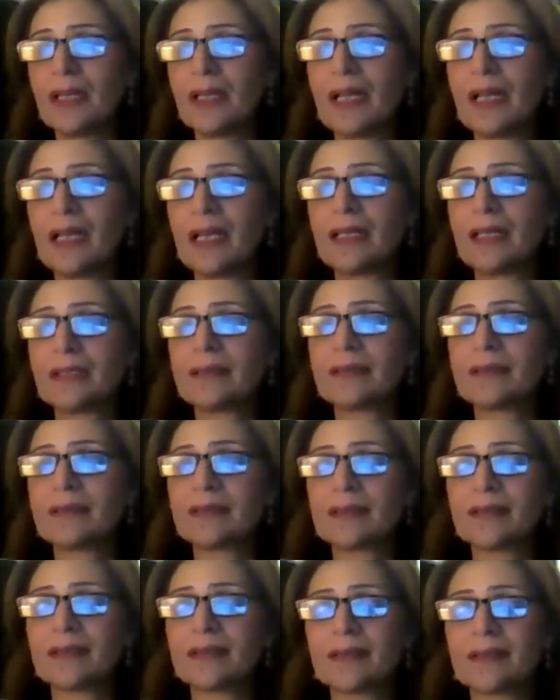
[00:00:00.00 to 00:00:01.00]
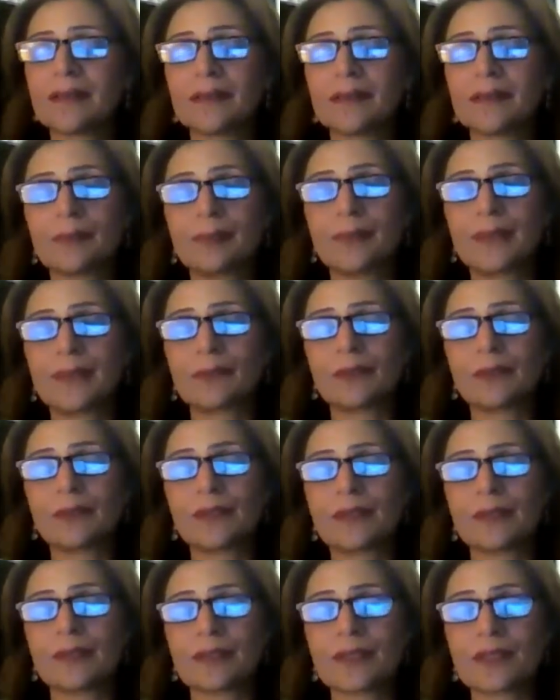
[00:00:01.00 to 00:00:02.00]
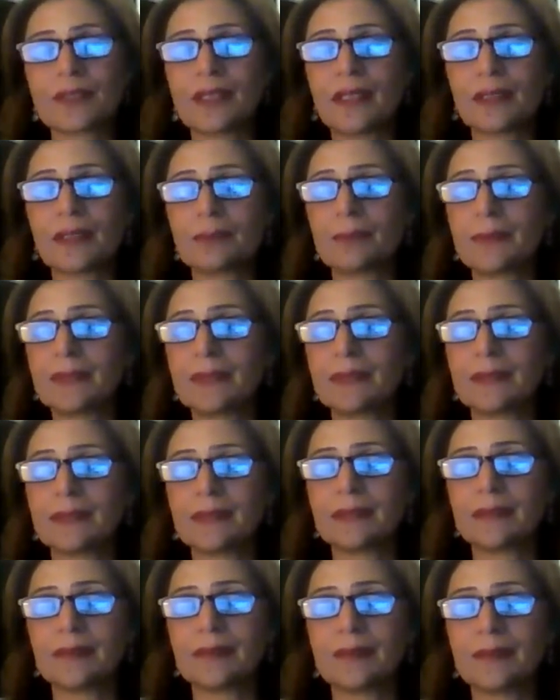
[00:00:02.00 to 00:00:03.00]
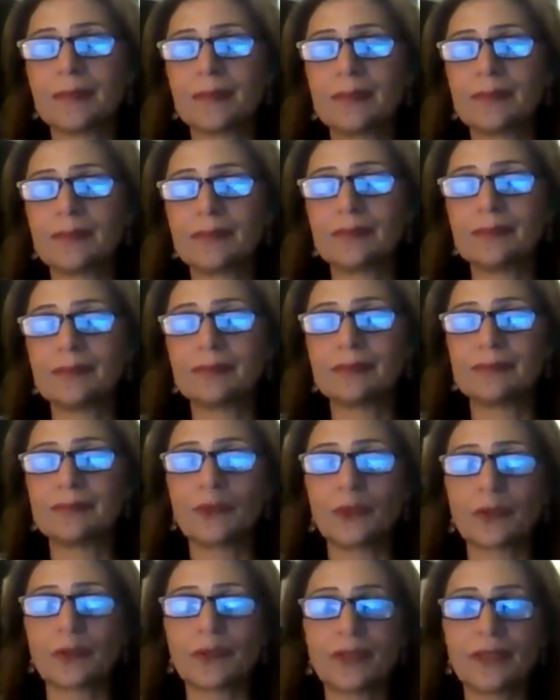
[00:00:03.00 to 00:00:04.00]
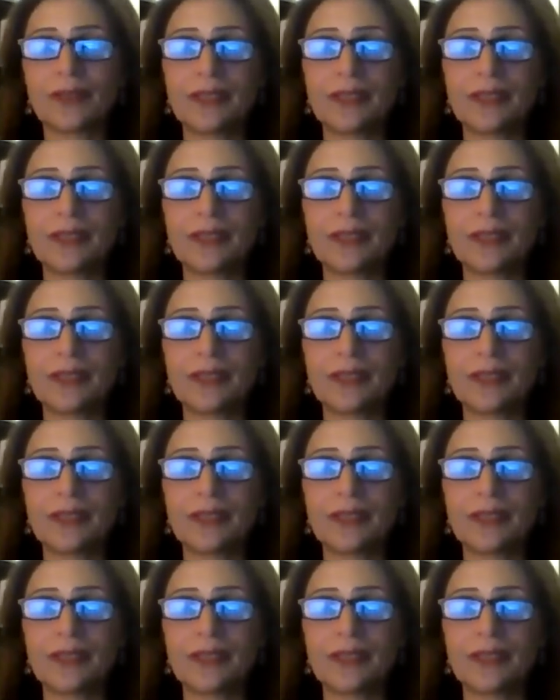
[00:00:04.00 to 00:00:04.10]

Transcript: And we could start with Dr.